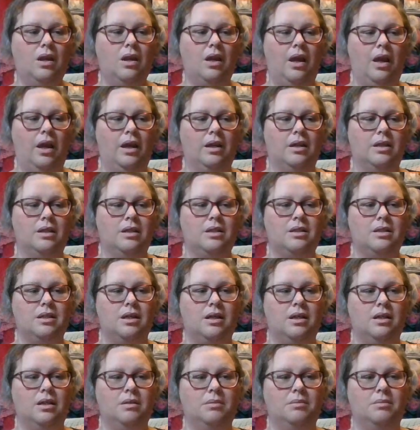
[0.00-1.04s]
and
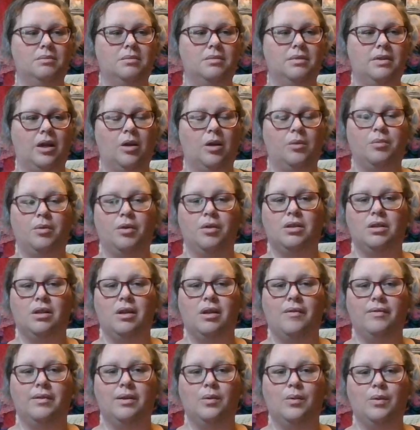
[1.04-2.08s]
um, they're both
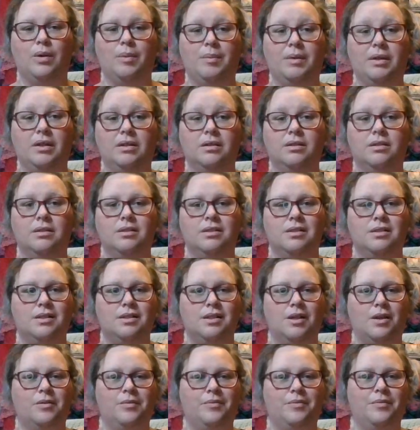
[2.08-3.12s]
lovely women.
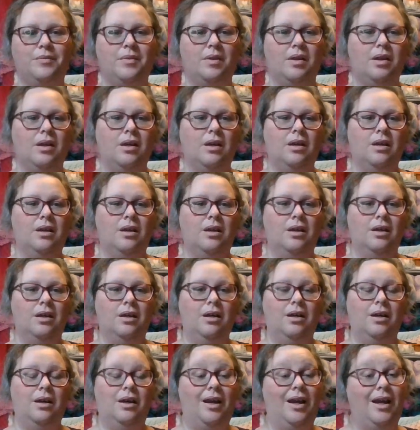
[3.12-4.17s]
So,
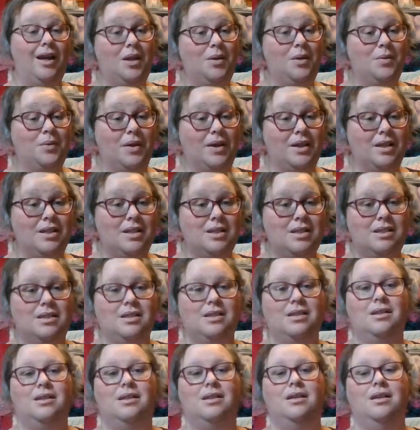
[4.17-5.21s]
anyways,
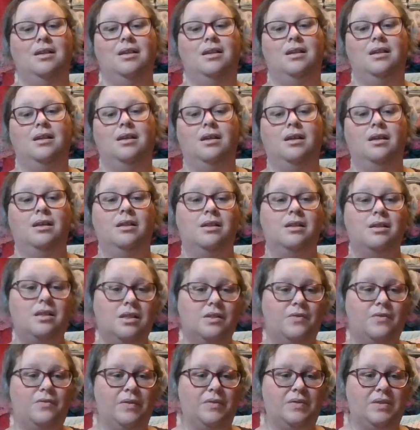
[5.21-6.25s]
this
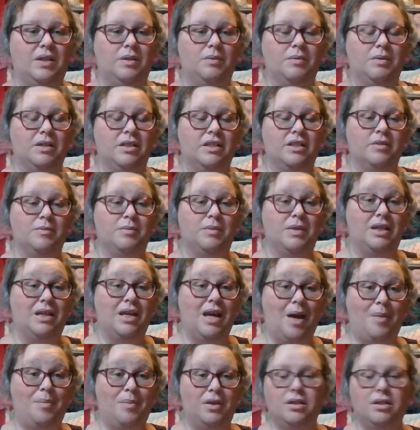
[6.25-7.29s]
is 15 minutes of me
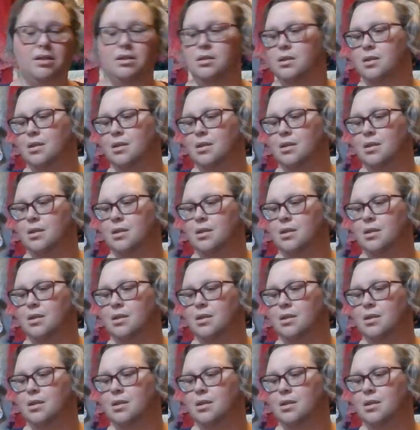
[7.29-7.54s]
yapping.